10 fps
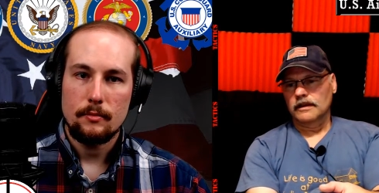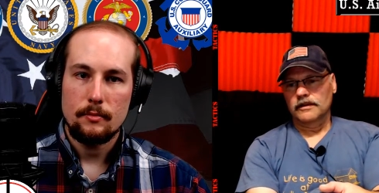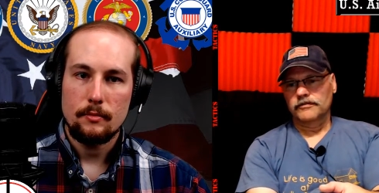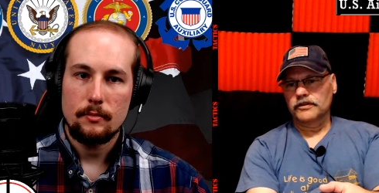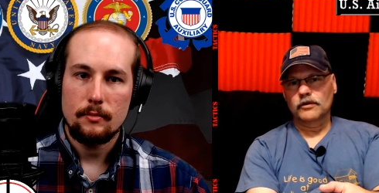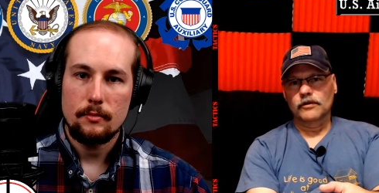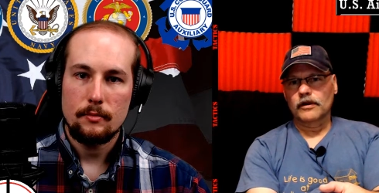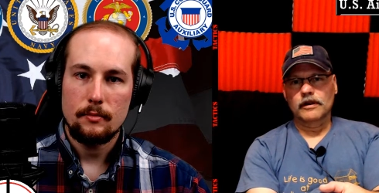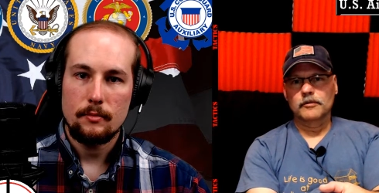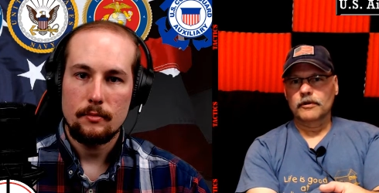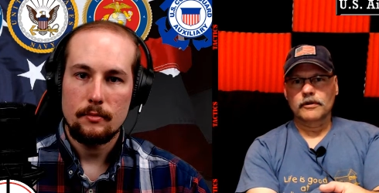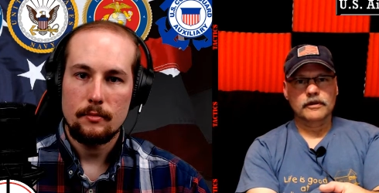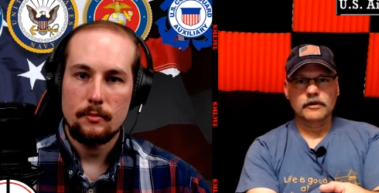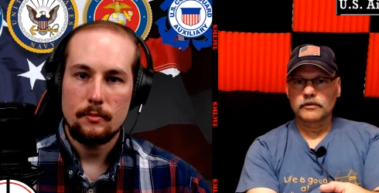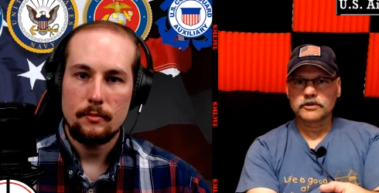Speaker 1: if he told Arleigh Burke
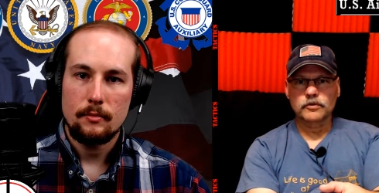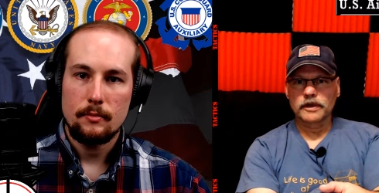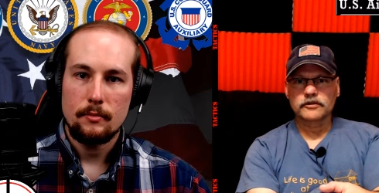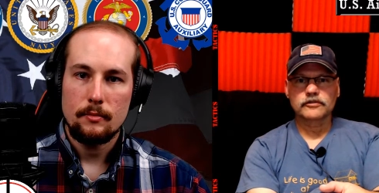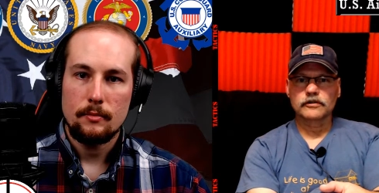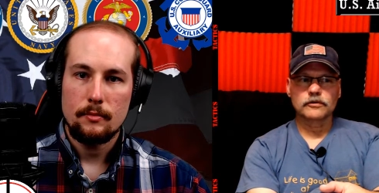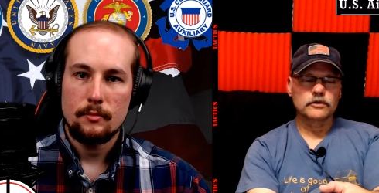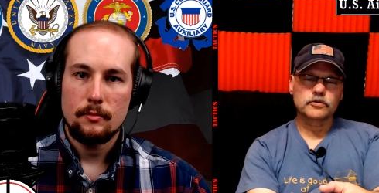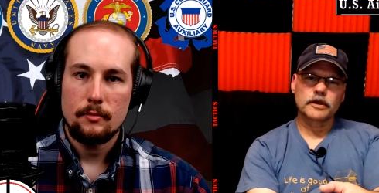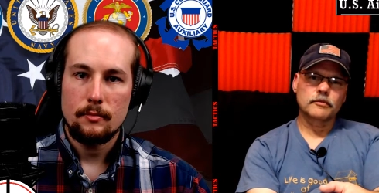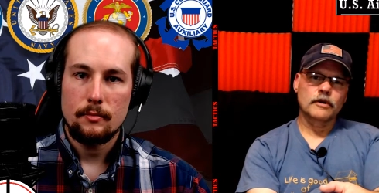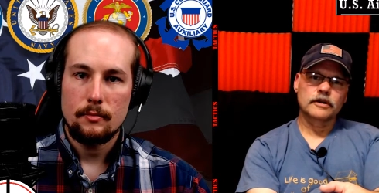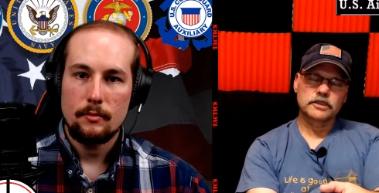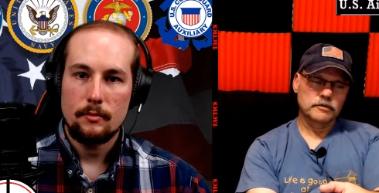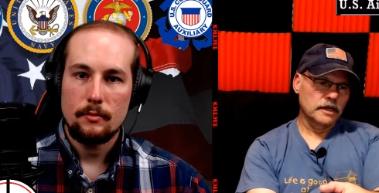which way to salute, which way to
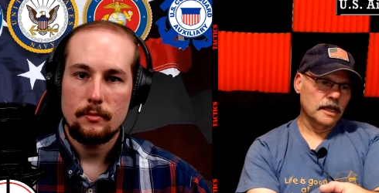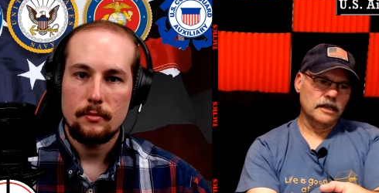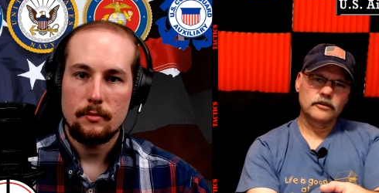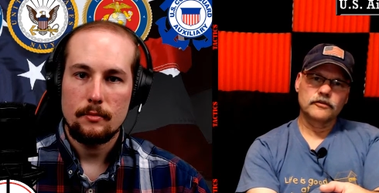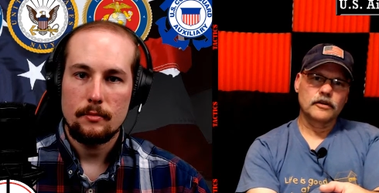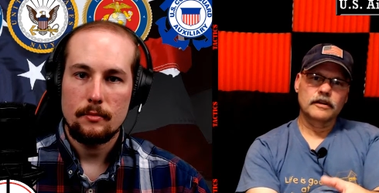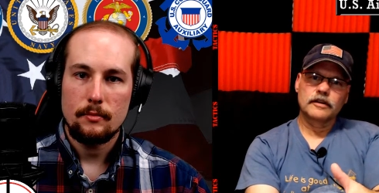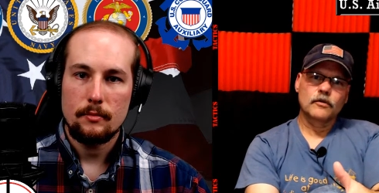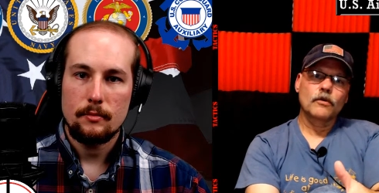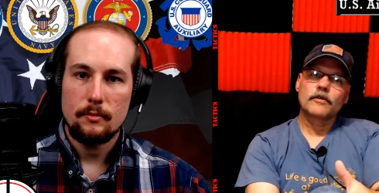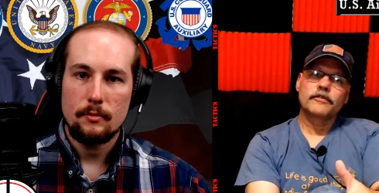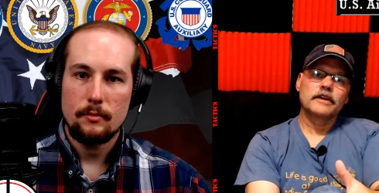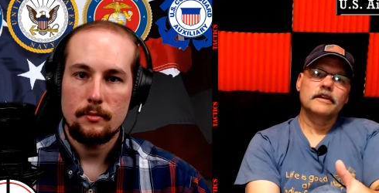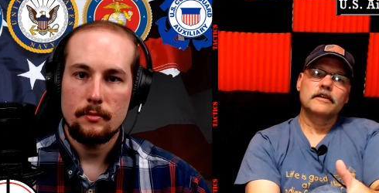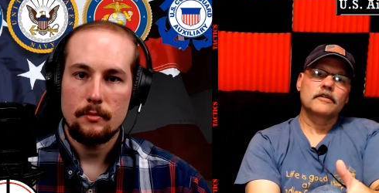march, he would have had to have done it. Or if he
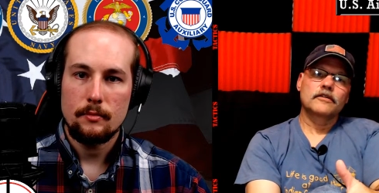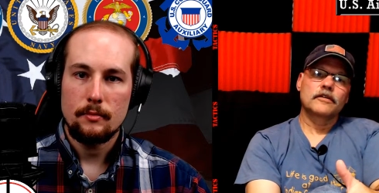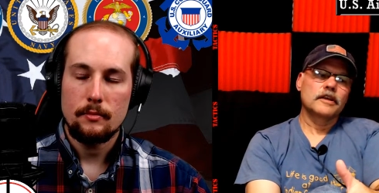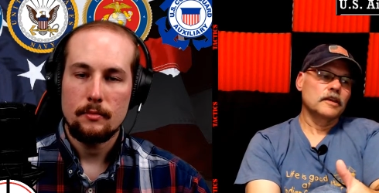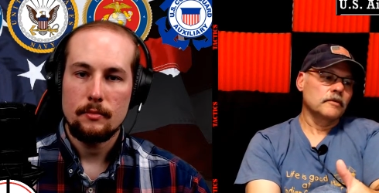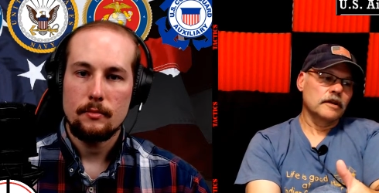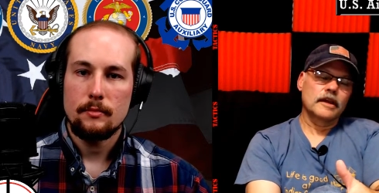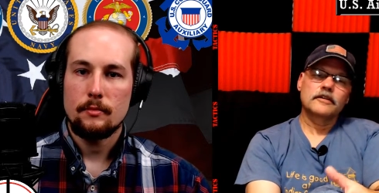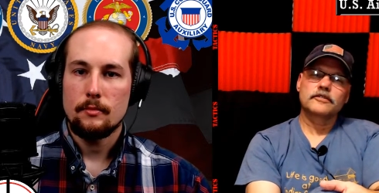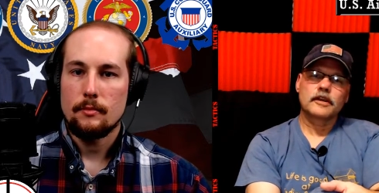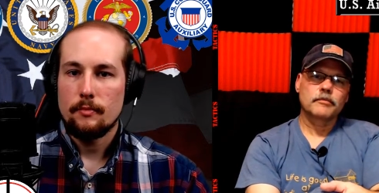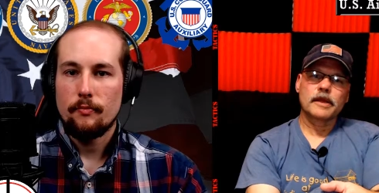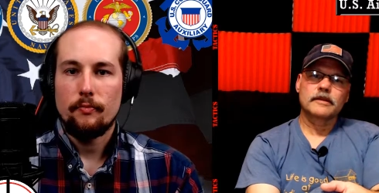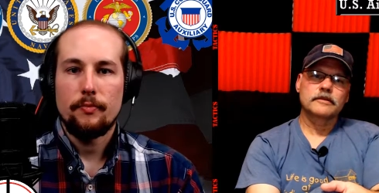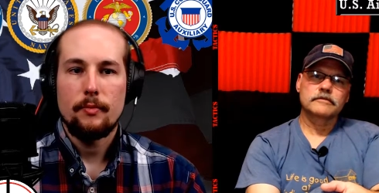didn't agree, he would have had to step
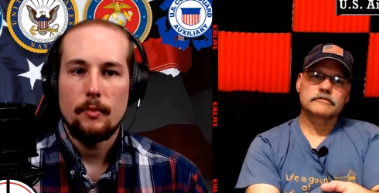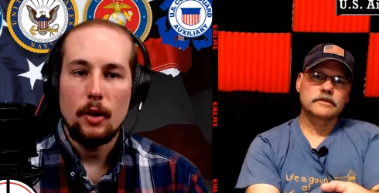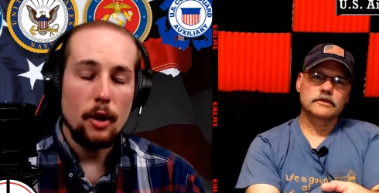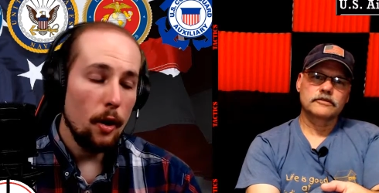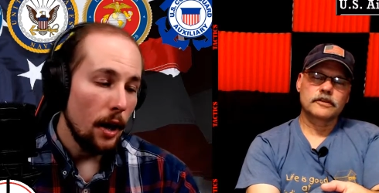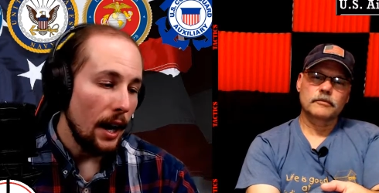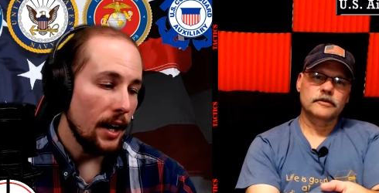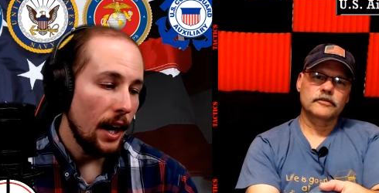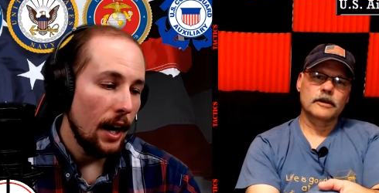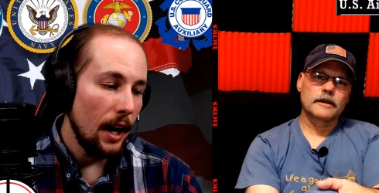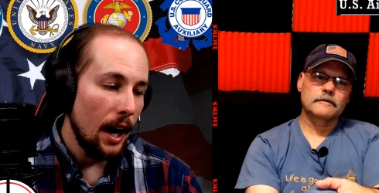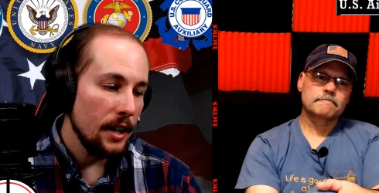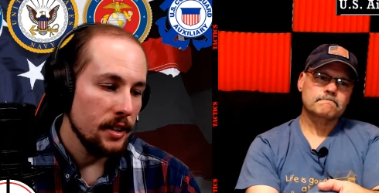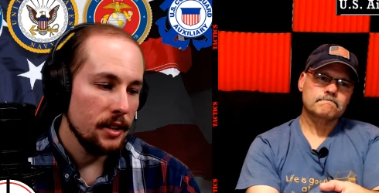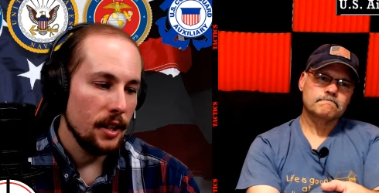out
Speaker 2: you, know, I, aside. I
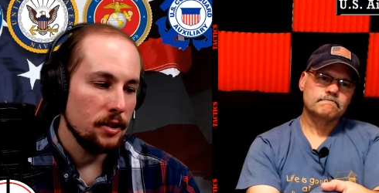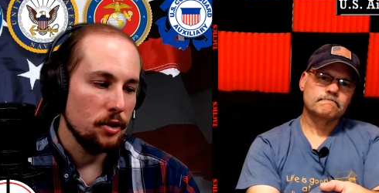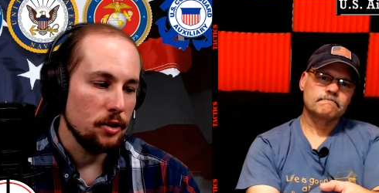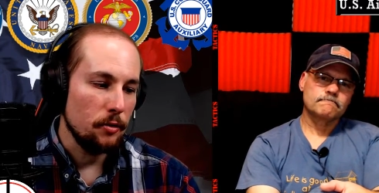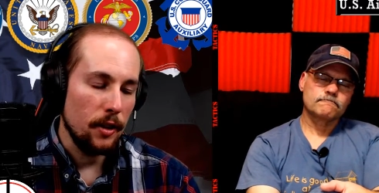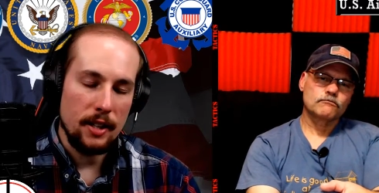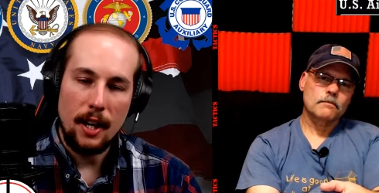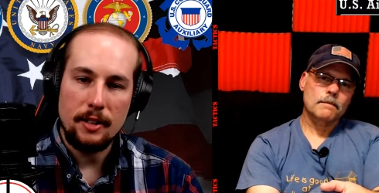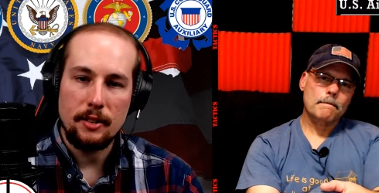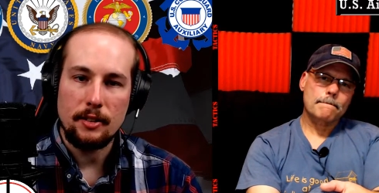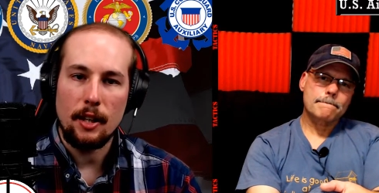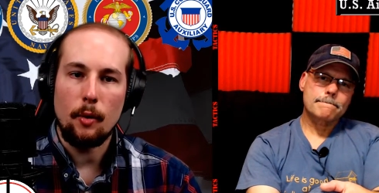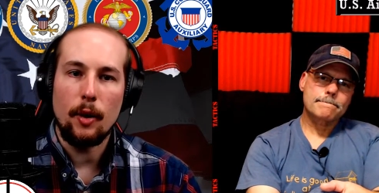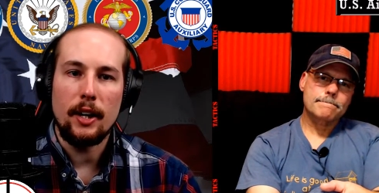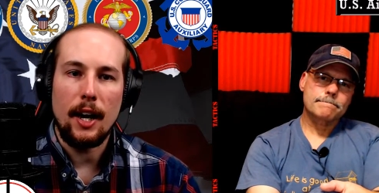think that's just a fantastic
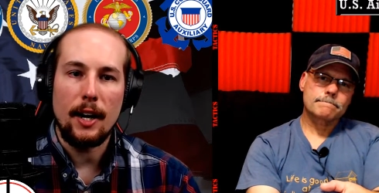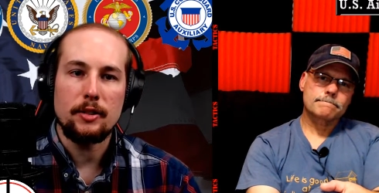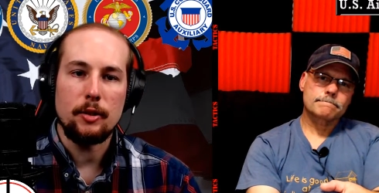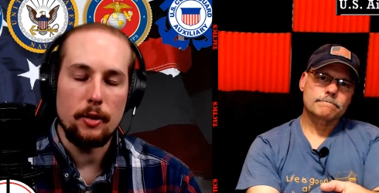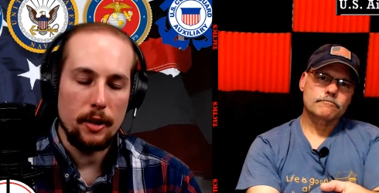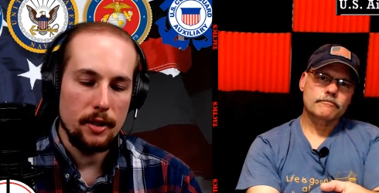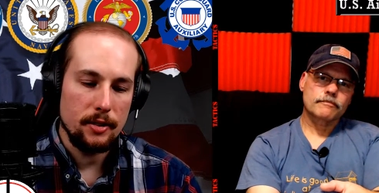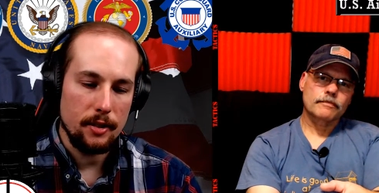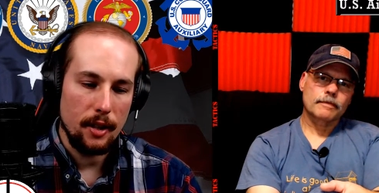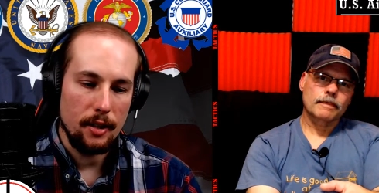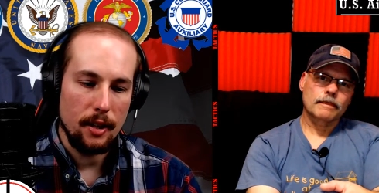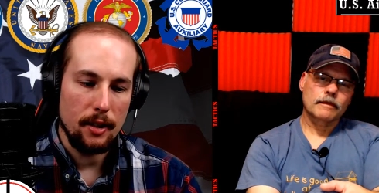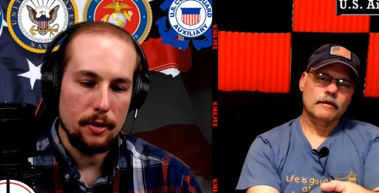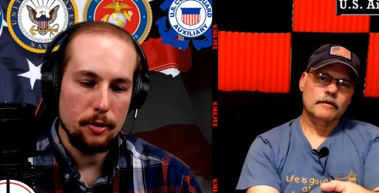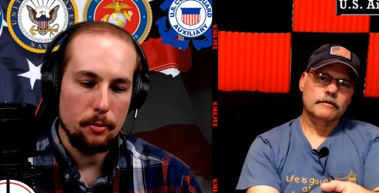segue to ask you this, and and
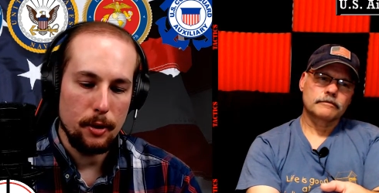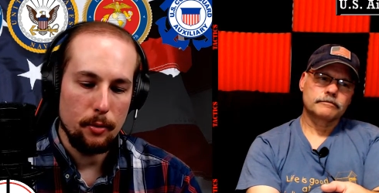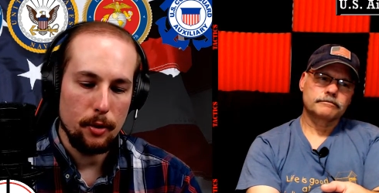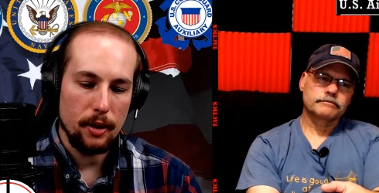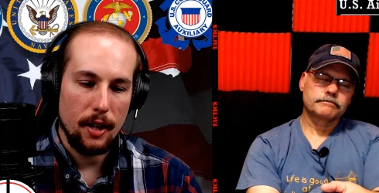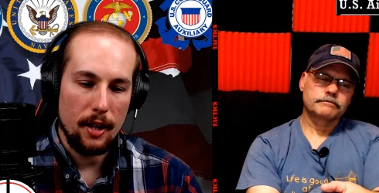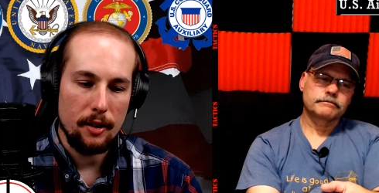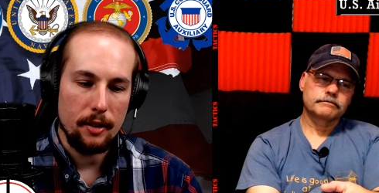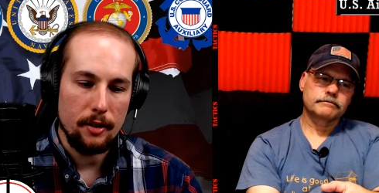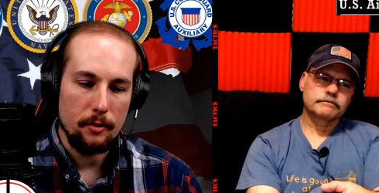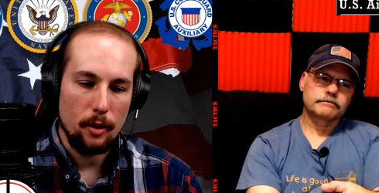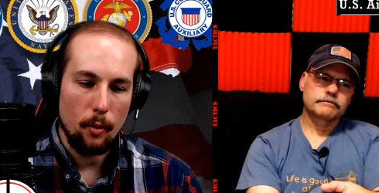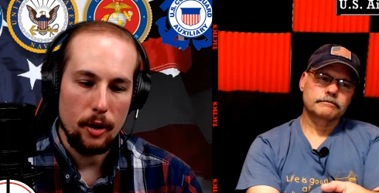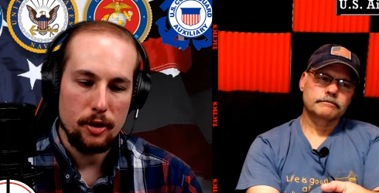this will be really kind of the the question